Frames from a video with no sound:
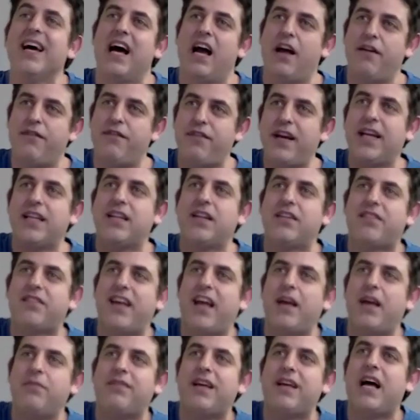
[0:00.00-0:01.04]
I think at the
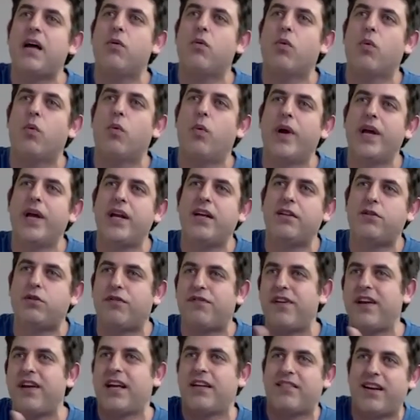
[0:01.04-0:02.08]
same time we need to
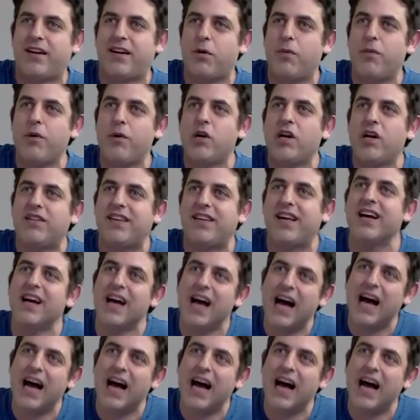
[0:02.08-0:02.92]
think as a community,